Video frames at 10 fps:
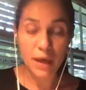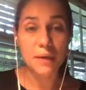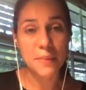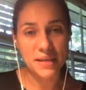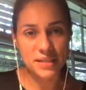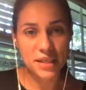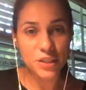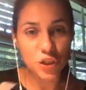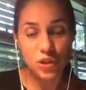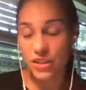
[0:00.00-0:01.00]
a
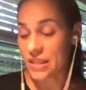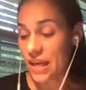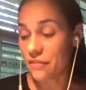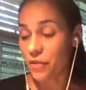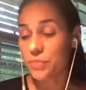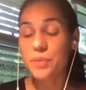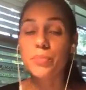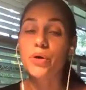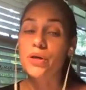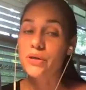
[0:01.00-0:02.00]
message today from the
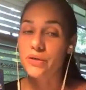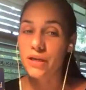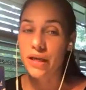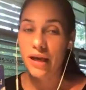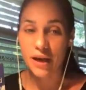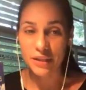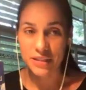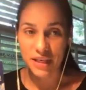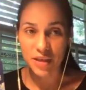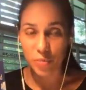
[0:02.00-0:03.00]
book Our
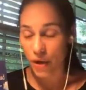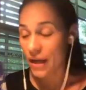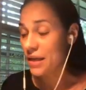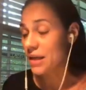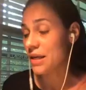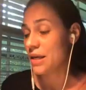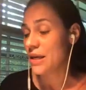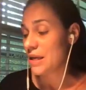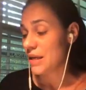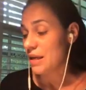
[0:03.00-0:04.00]
Daily Bread
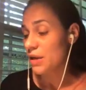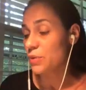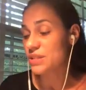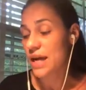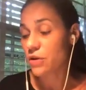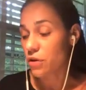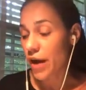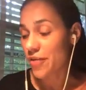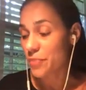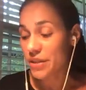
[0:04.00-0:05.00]
it was
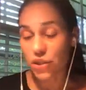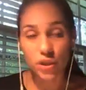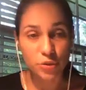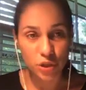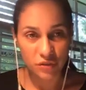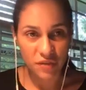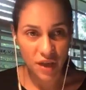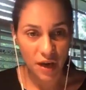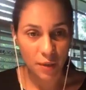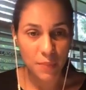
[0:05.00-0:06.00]
psychographed by Chico
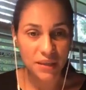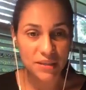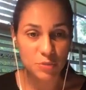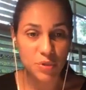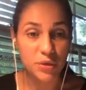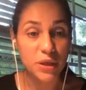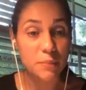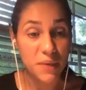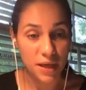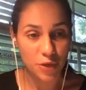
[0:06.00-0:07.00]
Xavier by the Spirit
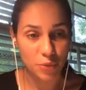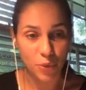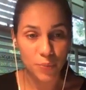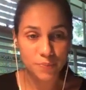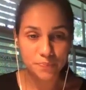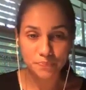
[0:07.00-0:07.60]
Emmanuel.